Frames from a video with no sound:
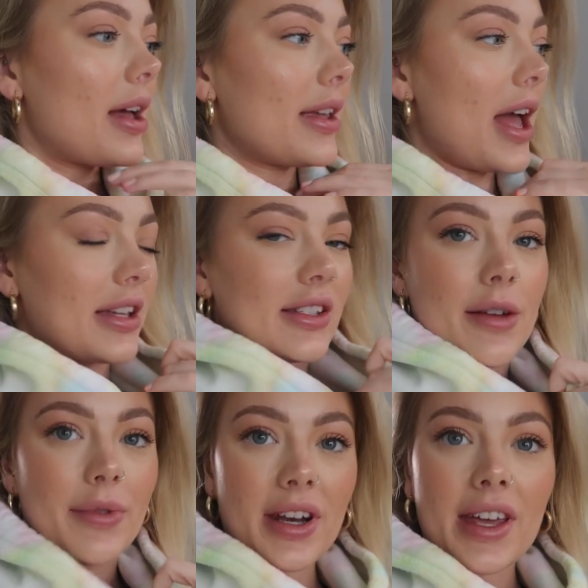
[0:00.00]
Yeah, so
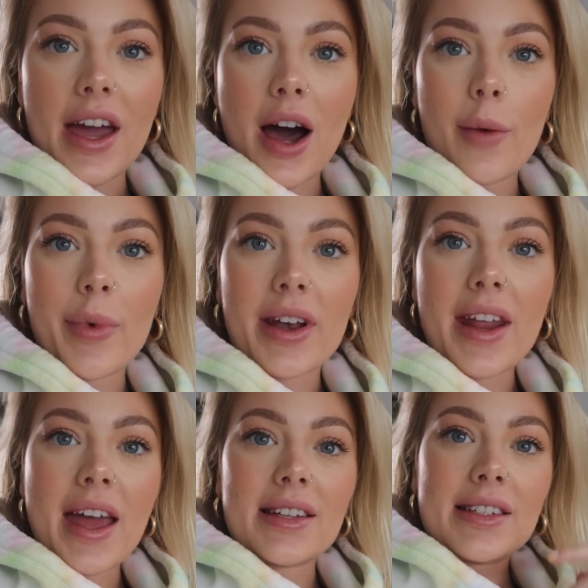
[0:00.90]
I'm going to get up and
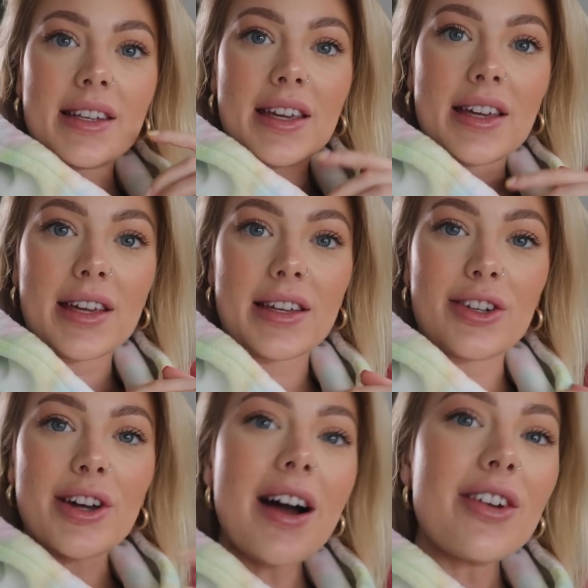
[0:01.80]
edit it.
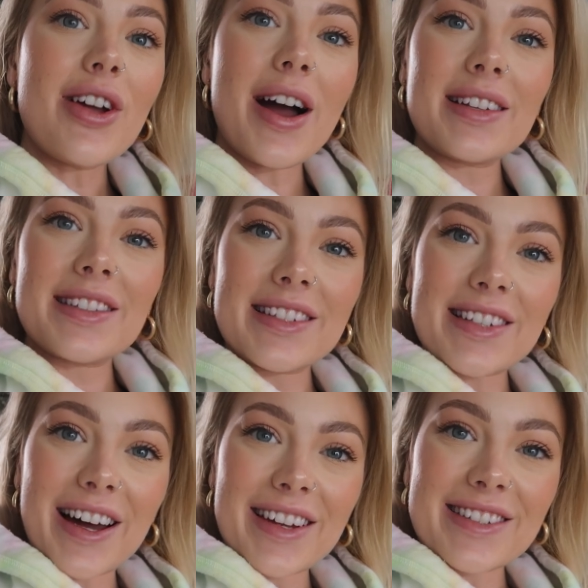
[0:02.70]
Look how nice these
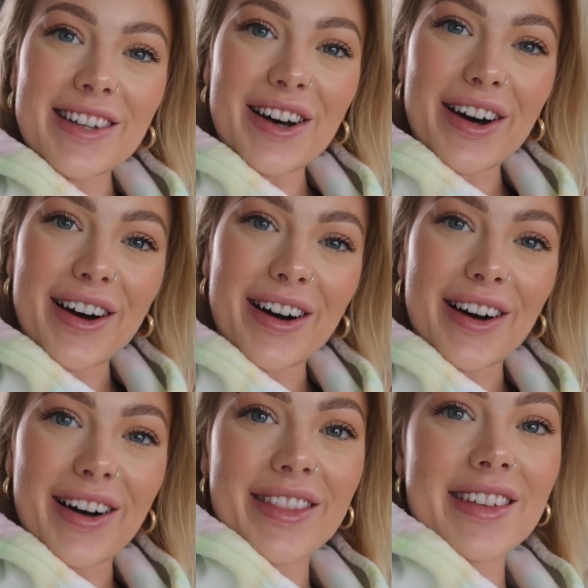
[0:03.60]
colours
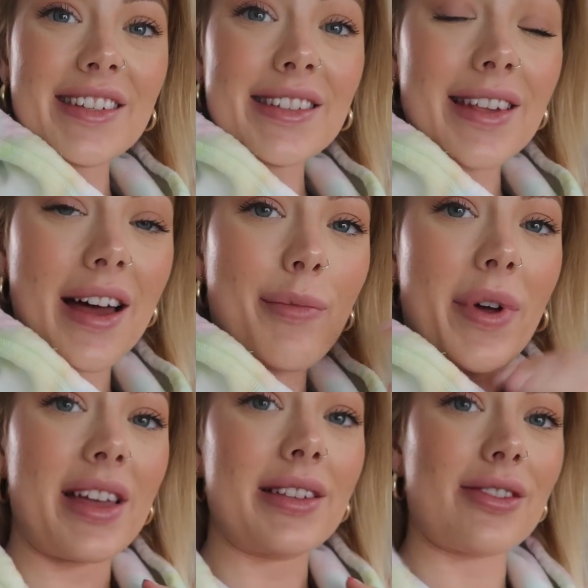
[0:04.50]
are. This is like
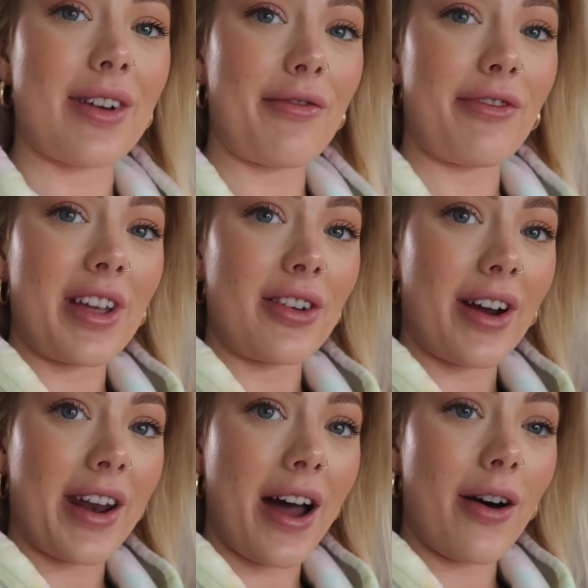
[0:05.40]
my Instagram feed
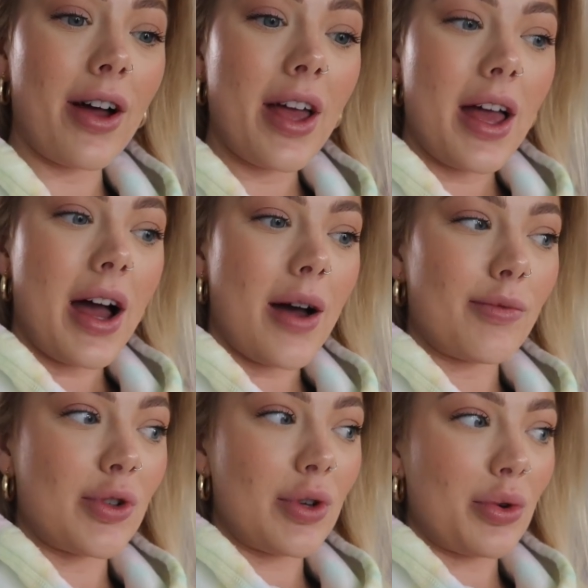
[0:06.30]
right now. I'm
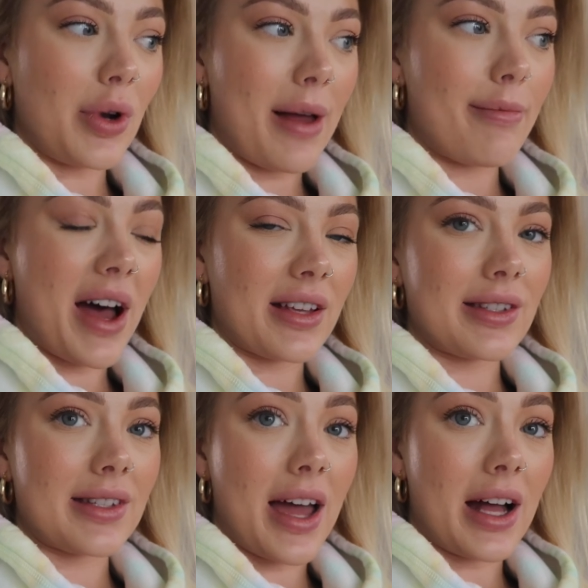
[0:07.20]
doing all like
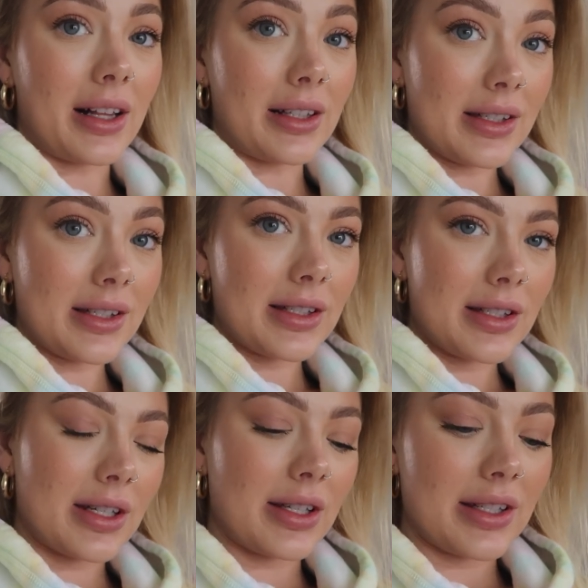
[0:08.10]
pastels.
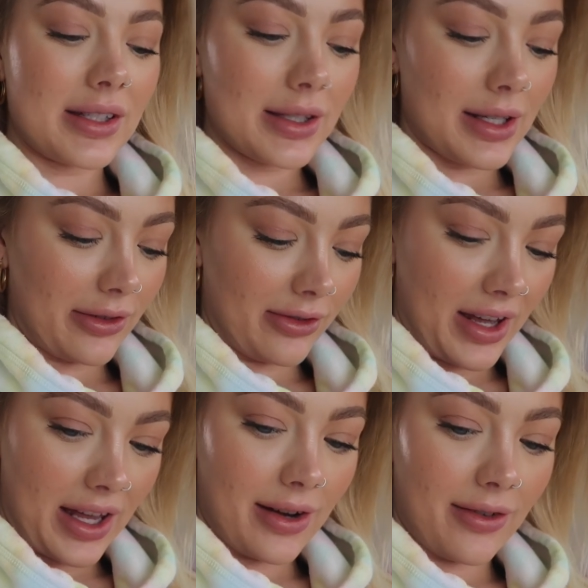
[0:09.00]
So this is going to fit
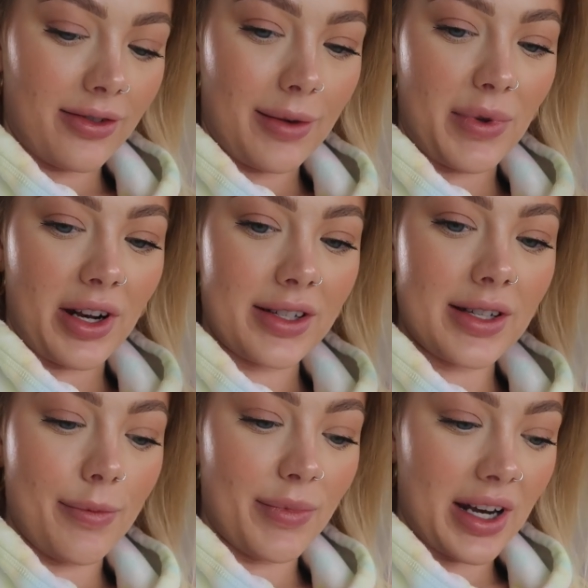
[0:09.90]
in fabulous.
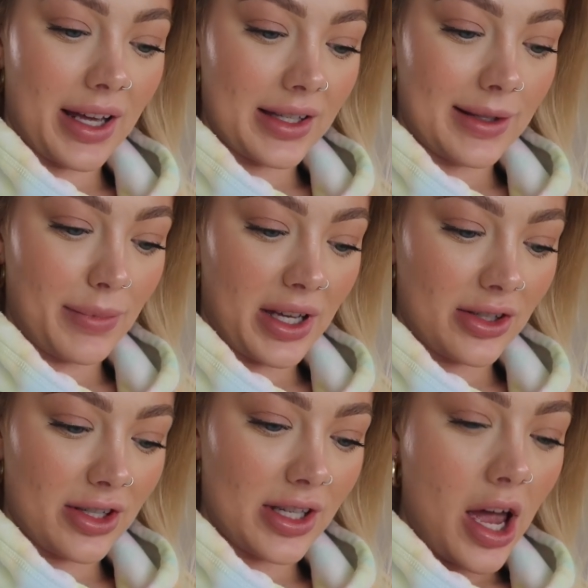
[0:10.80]
So I'm going to get some
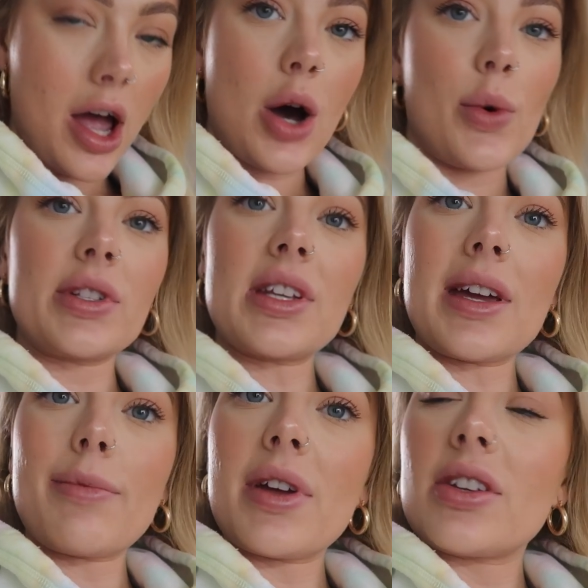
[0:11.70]
pictures. I was going
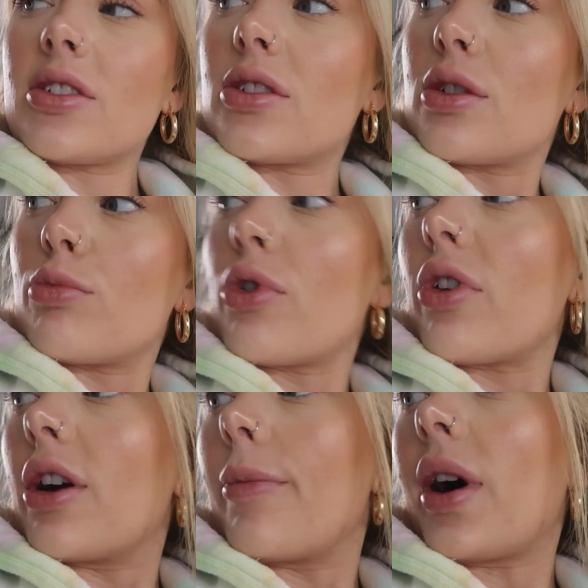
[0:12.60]
to get pictures
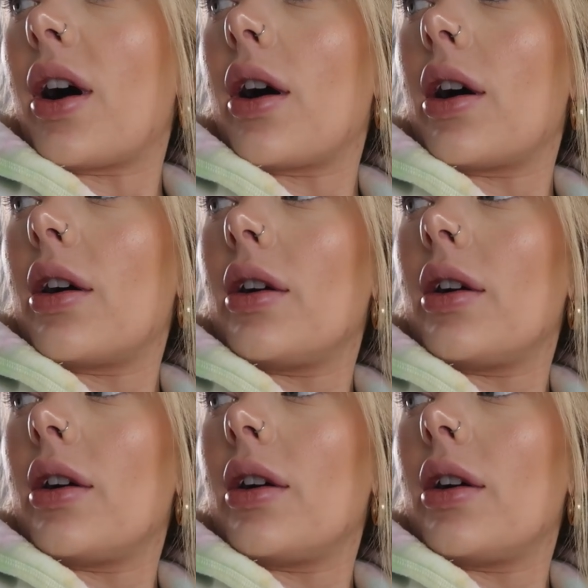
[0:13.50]
tomorrow, but